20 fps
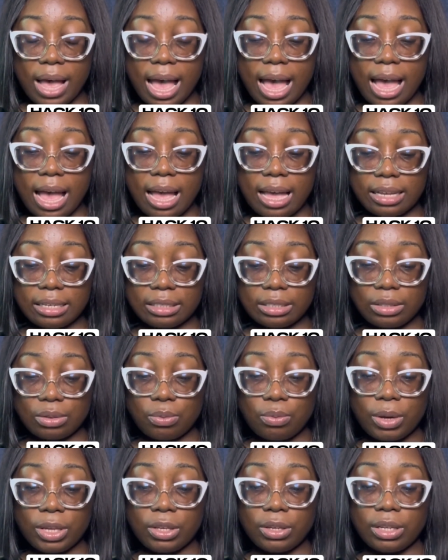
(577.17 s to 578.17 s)
and
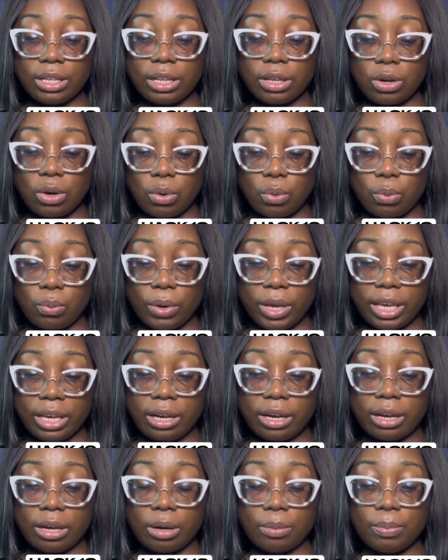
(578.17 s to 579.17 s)
when you click on
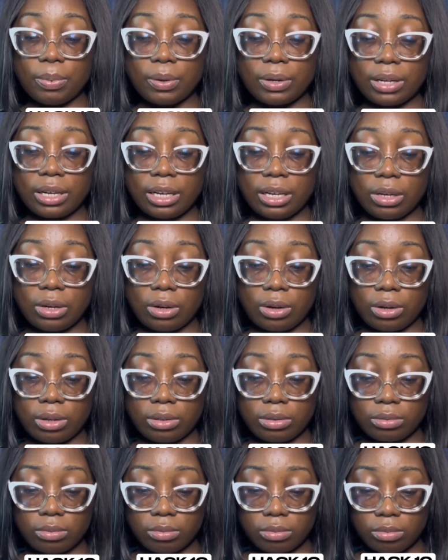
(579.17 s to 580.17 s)
wake up, click
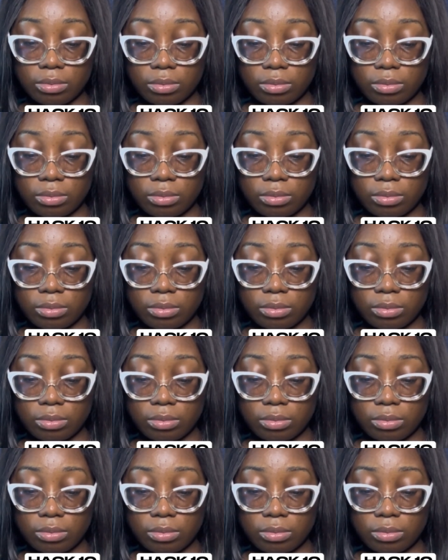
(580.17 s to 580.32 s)
on,